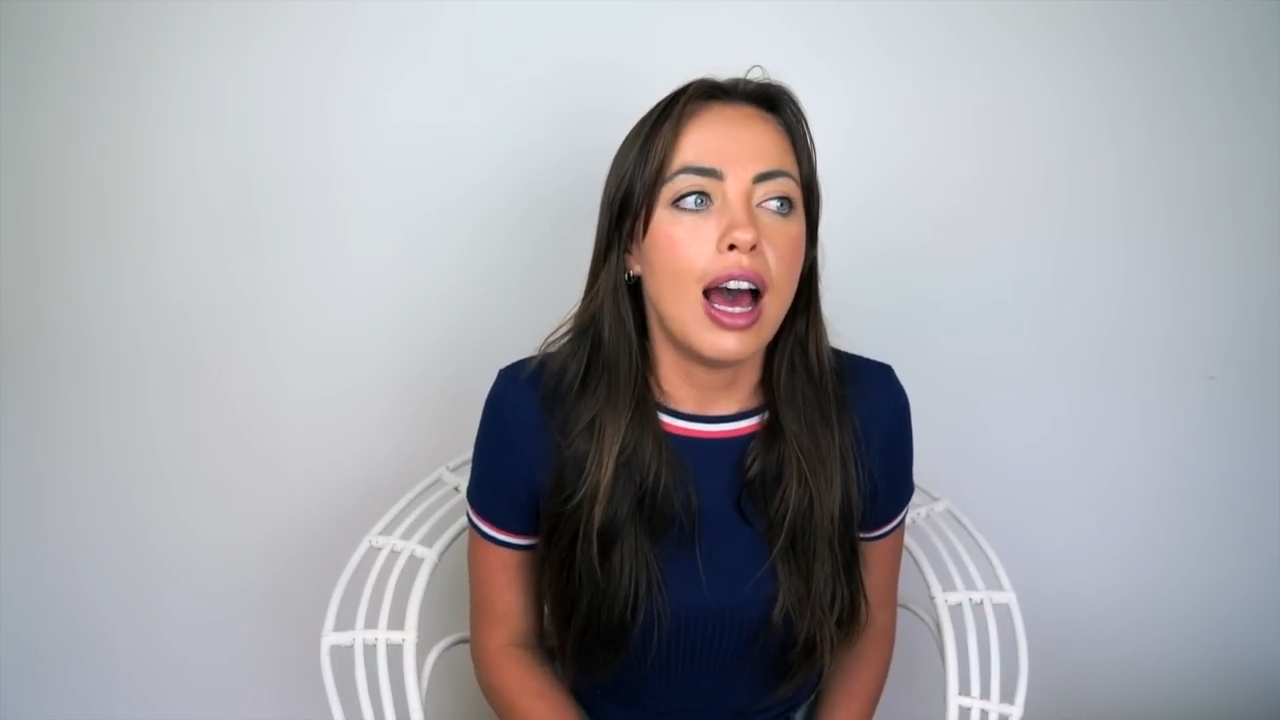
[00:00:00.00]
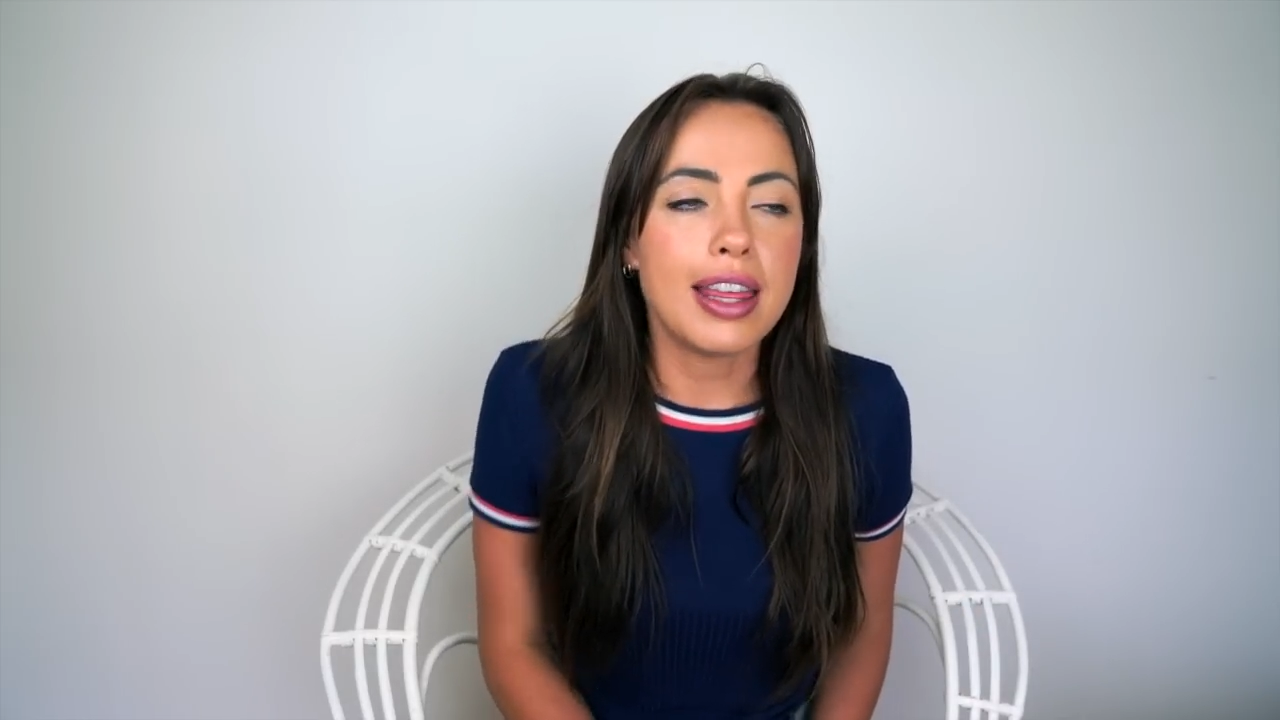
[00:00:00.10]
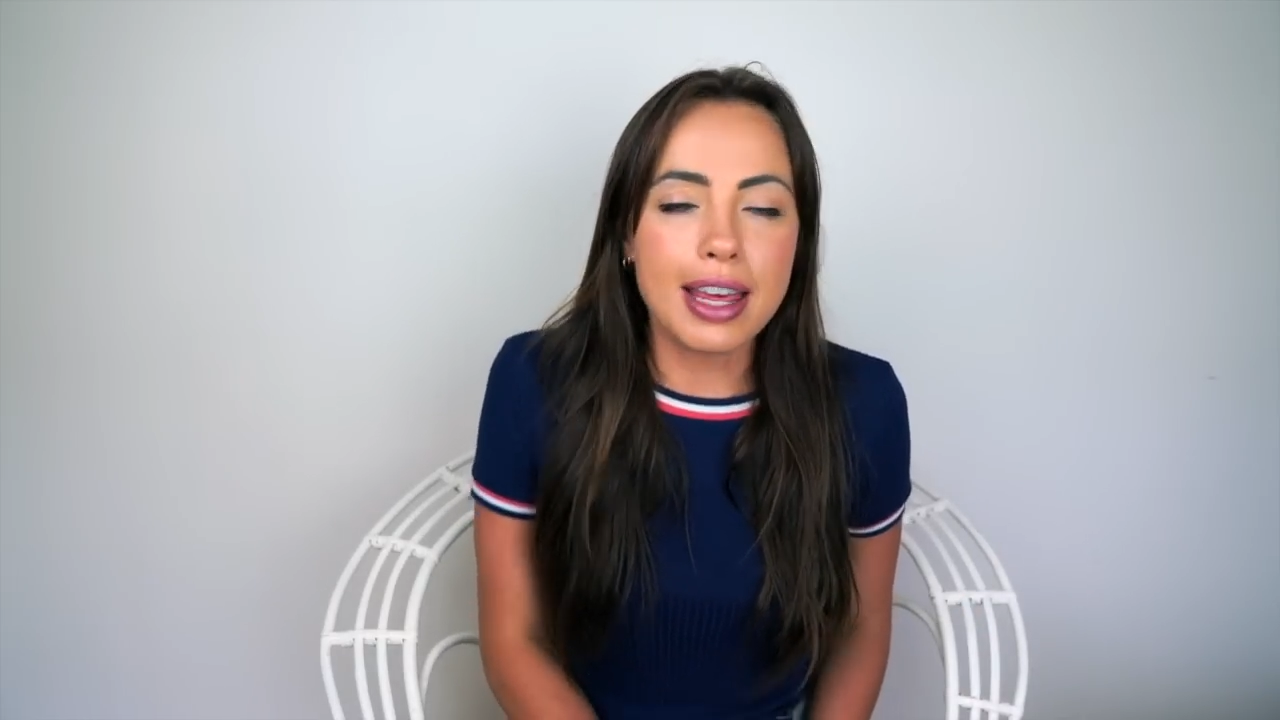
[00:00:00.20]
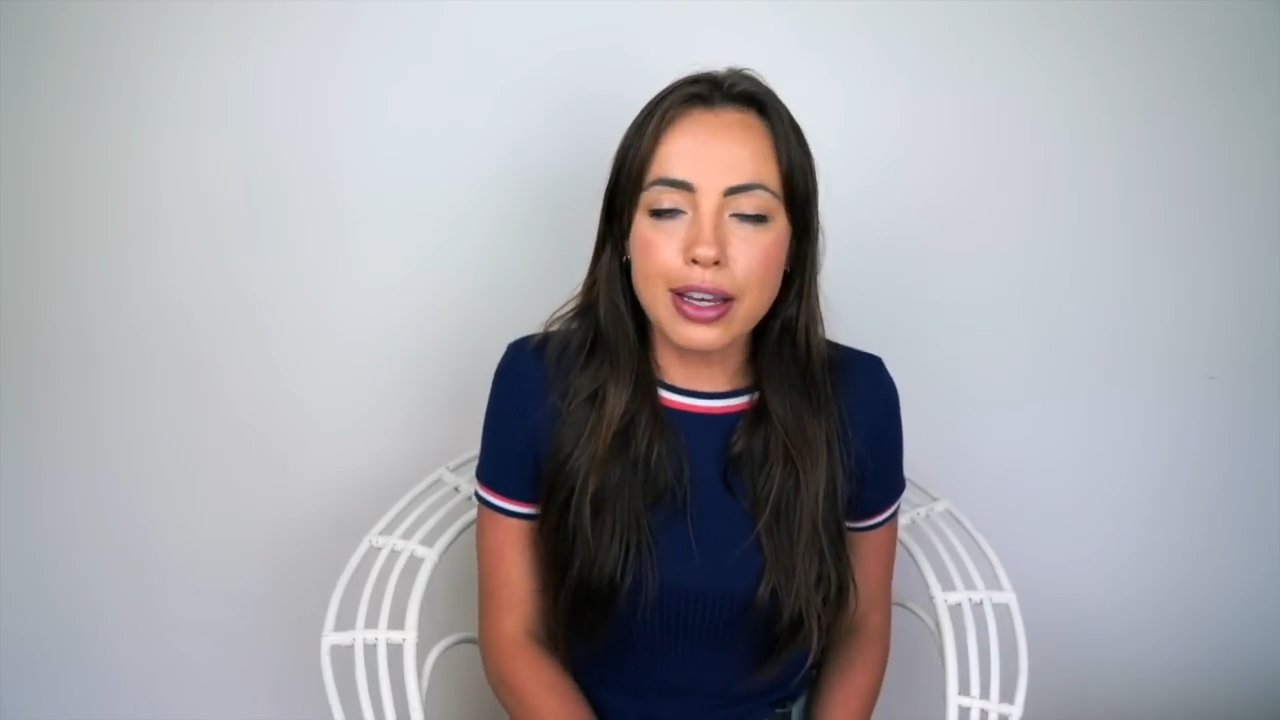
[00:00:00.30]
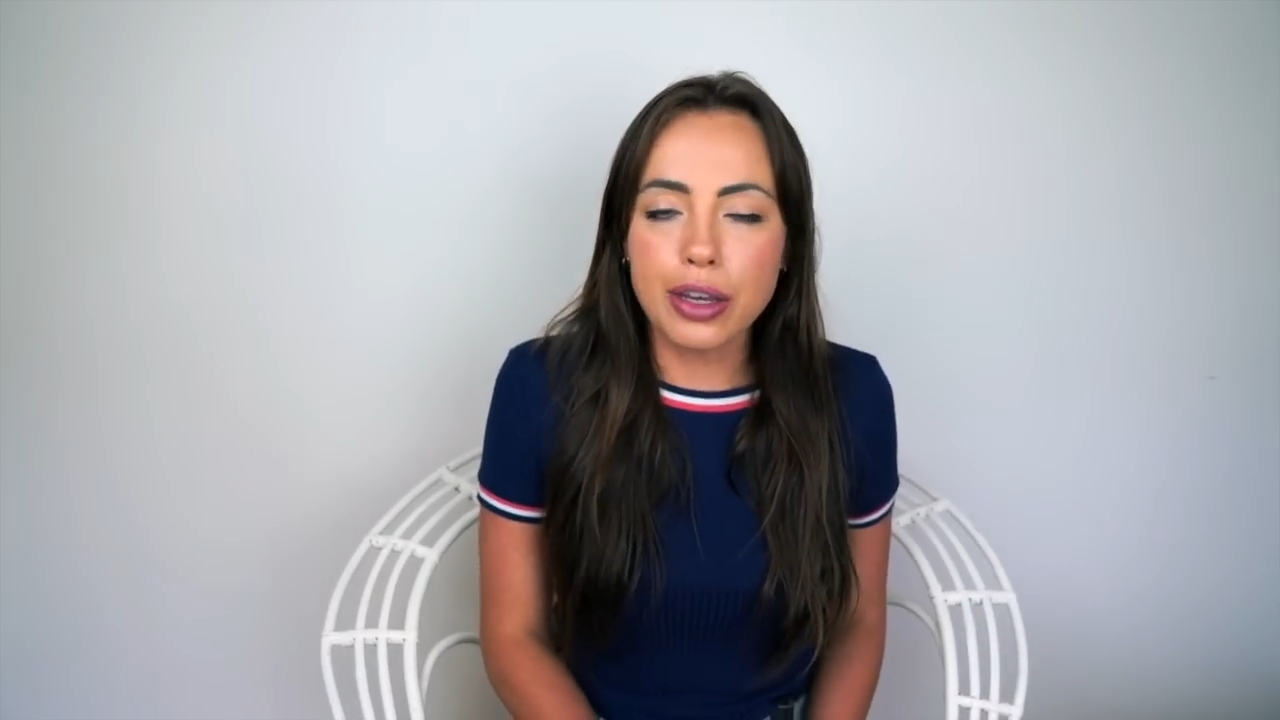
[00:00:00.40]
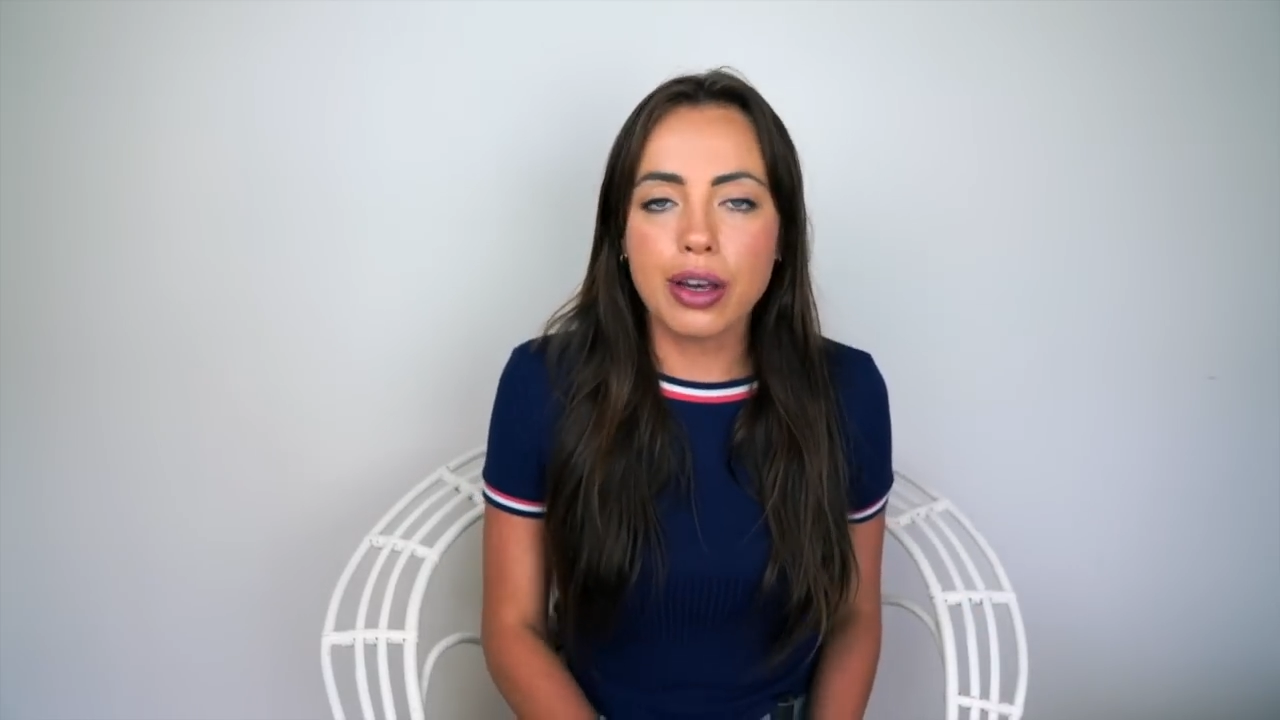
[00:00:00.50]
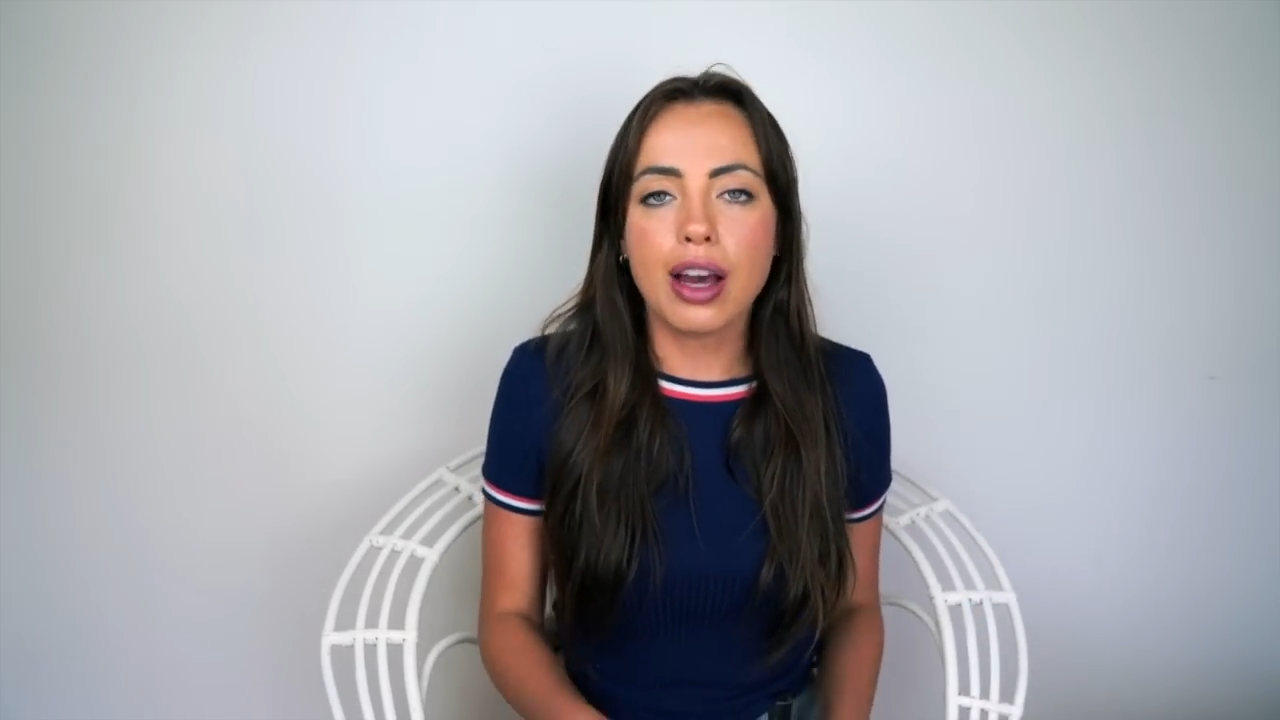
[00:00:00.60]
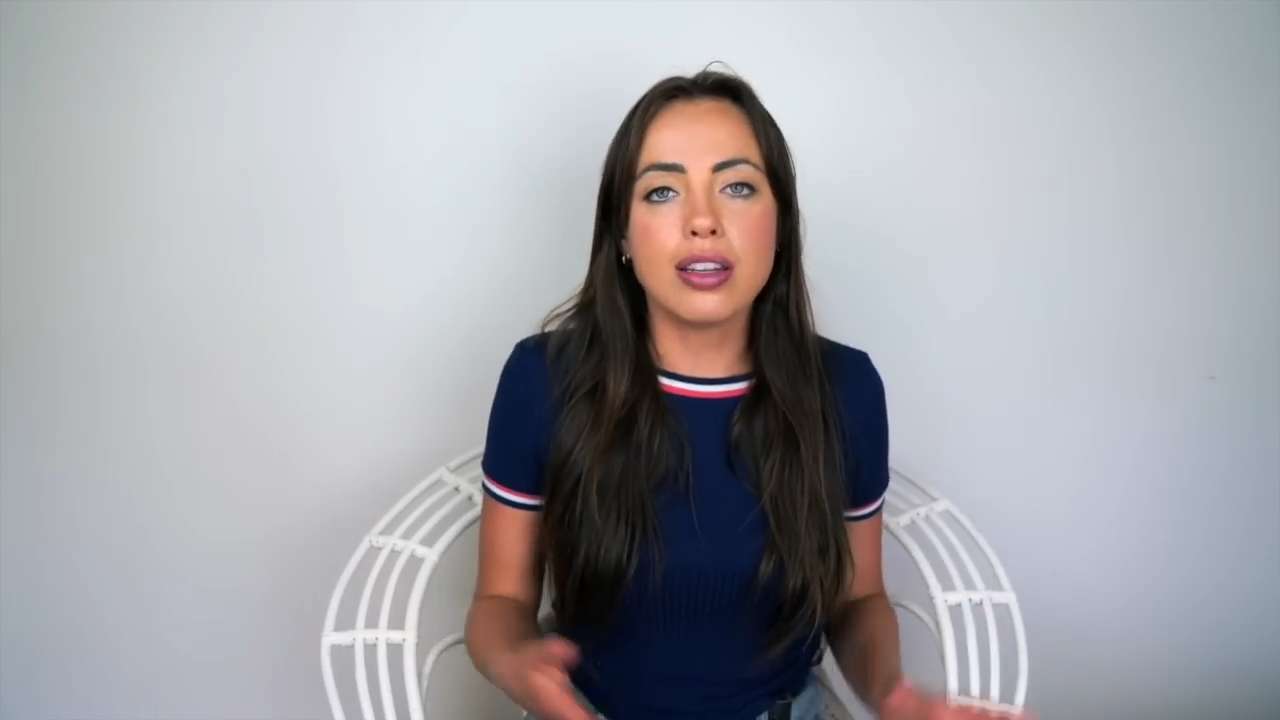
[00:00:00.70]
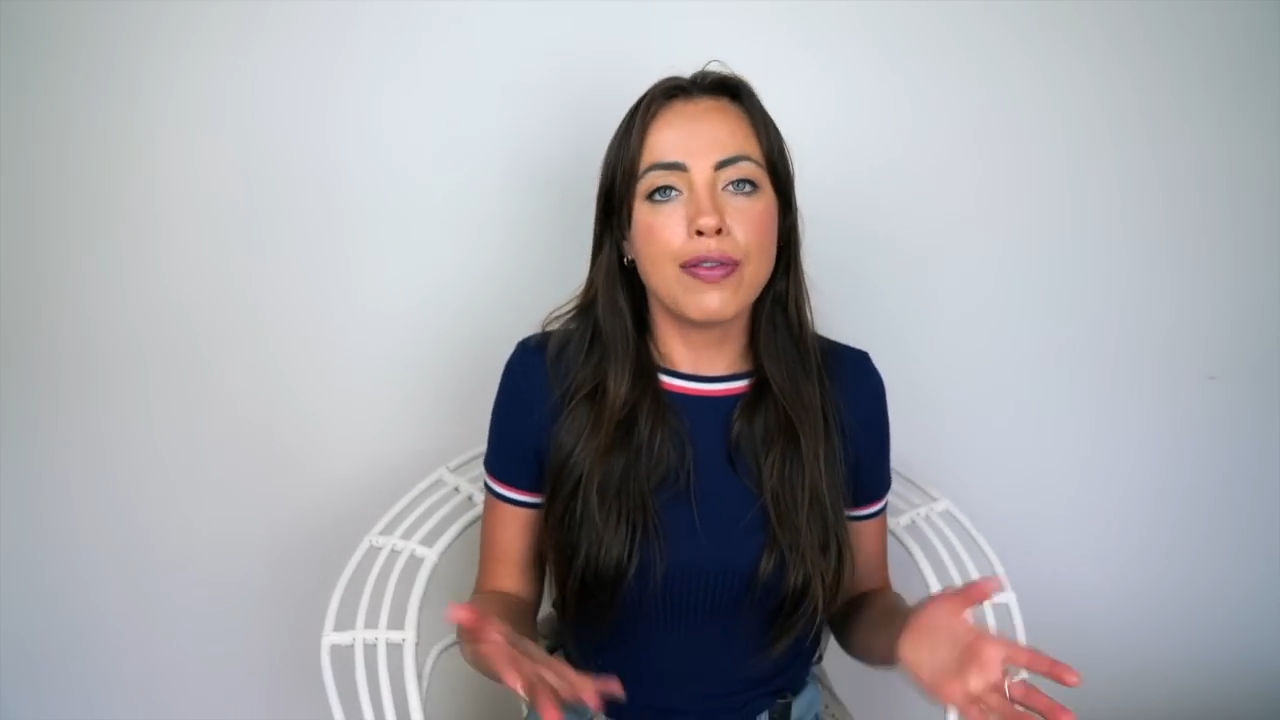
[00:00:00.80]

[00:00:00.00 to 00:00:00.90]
I think you guys,